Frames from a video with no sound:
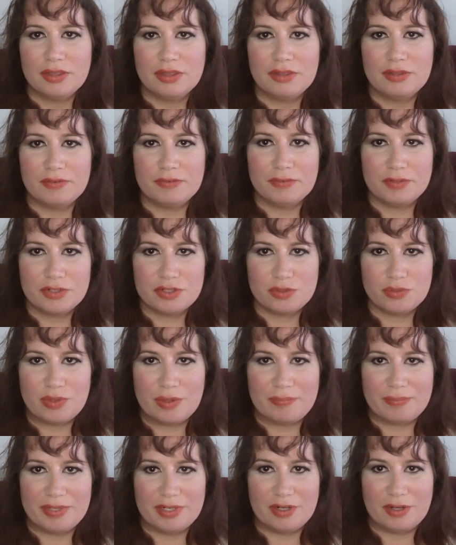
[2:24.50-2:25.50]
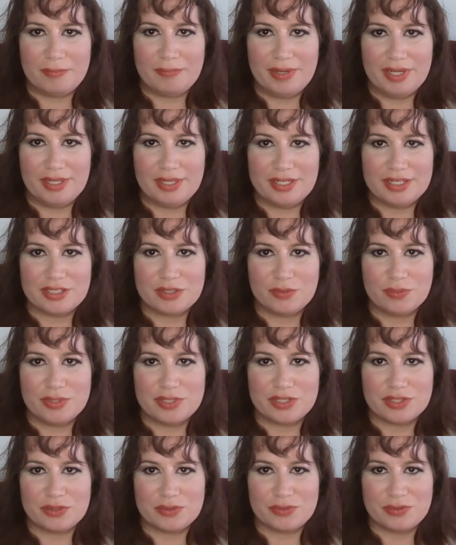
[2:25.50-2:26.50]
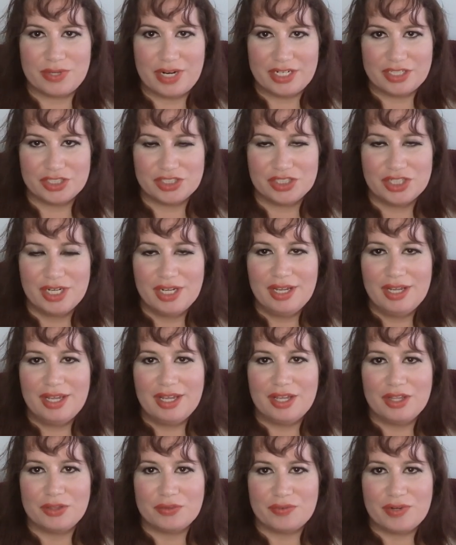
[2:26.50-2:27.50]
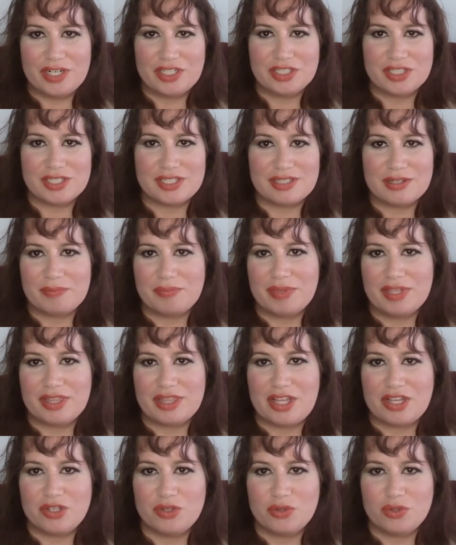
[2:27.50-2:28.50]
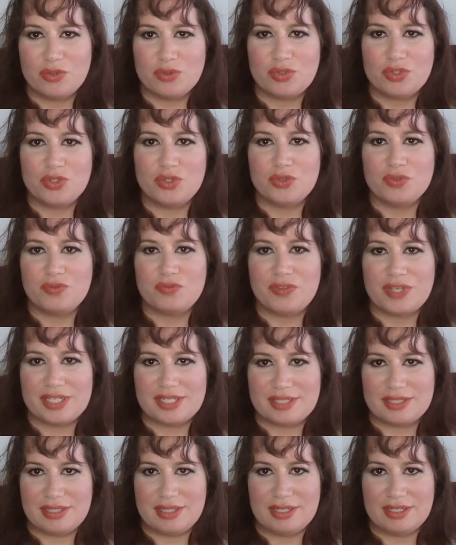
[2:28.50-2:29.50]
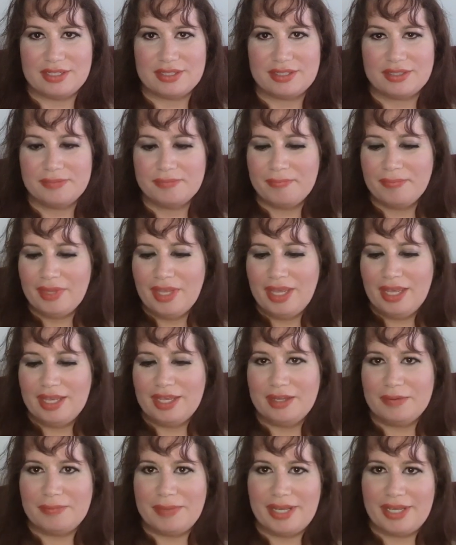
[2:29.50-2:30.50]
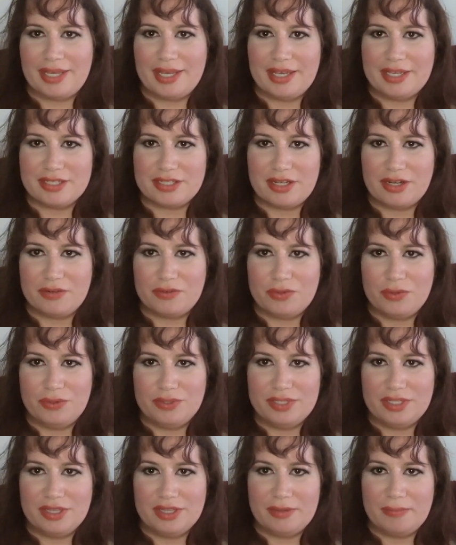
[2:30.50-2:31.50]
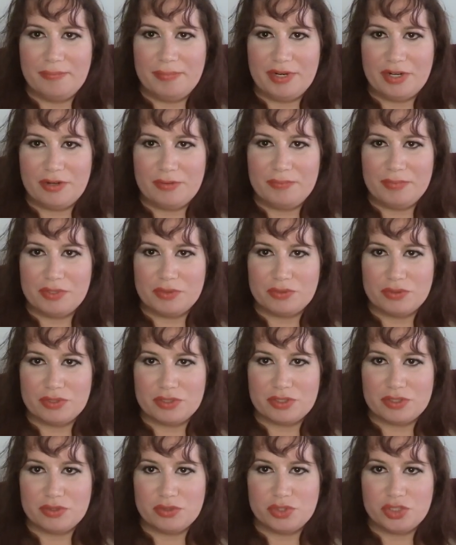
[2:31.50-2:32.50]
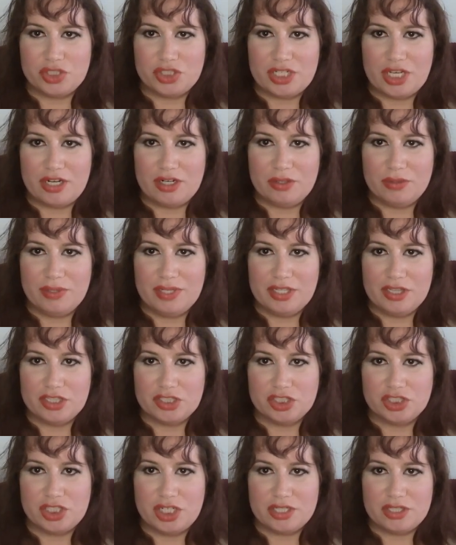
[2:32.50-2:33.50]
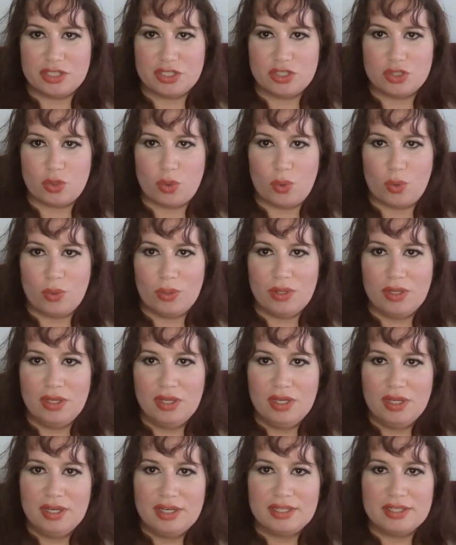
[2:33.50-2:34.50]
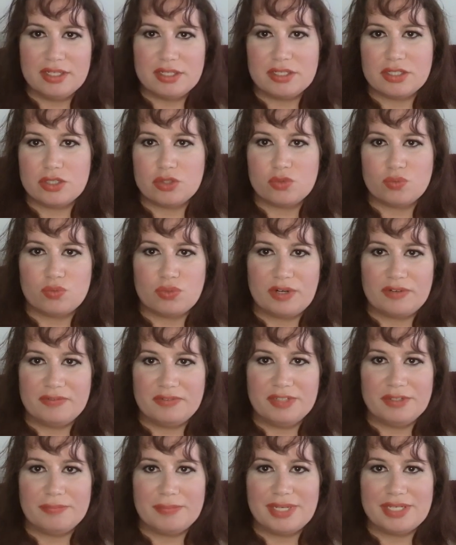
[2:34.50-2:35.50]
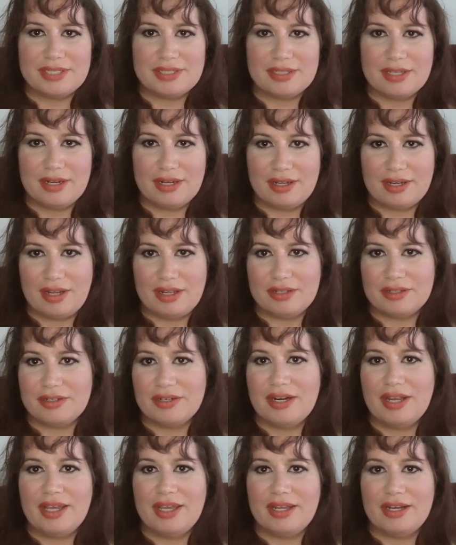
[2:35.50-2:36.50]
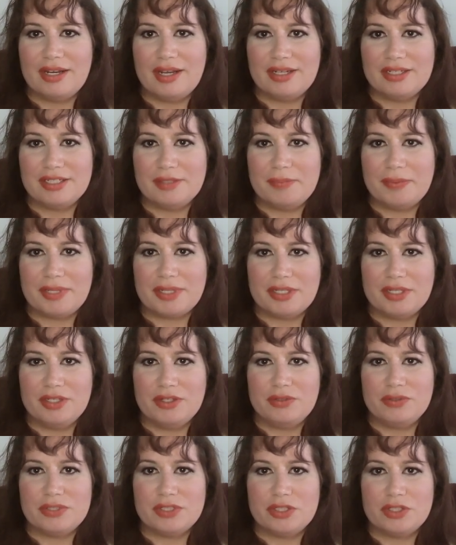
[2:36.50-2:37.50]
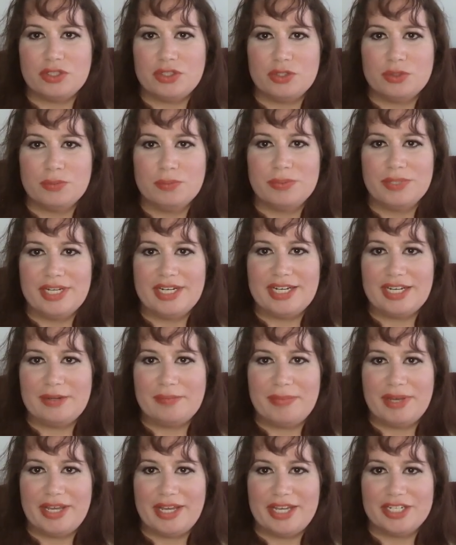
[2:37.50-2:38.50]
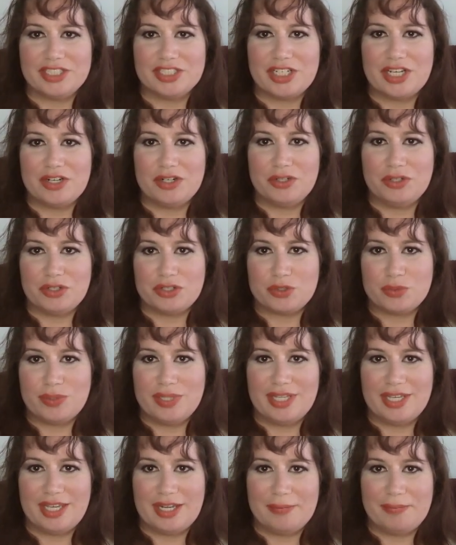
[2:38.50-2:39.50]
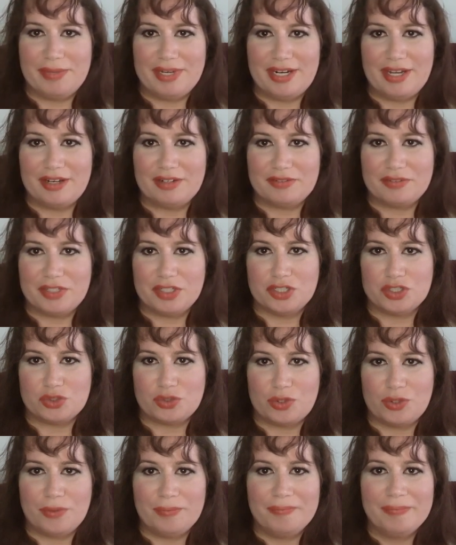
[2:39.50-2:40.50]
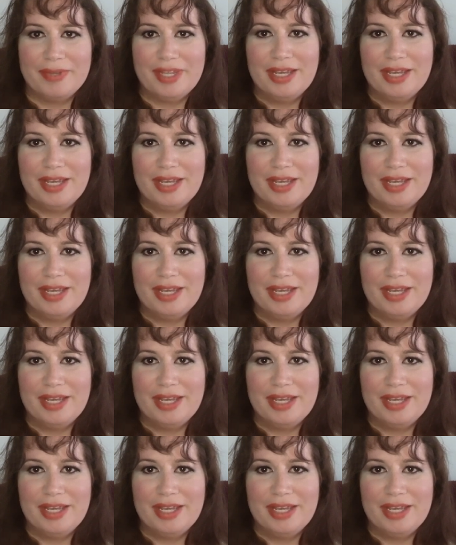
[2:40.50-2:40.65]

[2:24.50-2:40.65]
The first weapon on my list was the wrench, and the wrench is something that you use to fix things. In my case, I rolled in the Bare Minerals Loose Shadow in the shade Soul. This is roughly my skin color, and I typically use it to blend out my eyeshadow looks when they get a bit out of control.